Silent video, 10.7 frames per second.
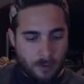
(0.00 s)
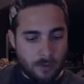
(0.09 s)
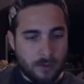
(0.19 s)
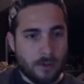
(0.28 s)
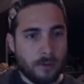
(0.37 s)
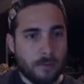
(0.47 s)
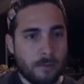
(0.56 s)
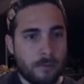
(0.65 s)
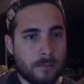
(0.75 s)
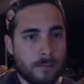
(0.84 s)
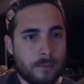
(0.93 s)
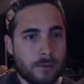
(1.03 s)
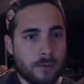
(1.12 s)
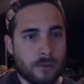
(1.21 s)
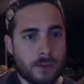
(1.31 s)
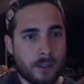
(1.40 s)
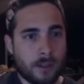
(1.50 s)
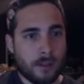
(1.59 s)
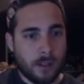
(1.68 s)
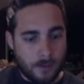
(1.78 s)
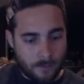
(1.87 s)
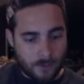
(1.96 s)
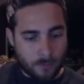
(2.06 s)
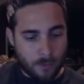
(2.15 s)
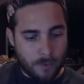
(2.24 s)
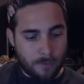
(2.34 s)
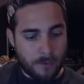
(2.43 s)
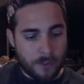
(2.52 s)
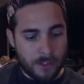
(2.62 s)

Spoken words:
so just so I can have some reference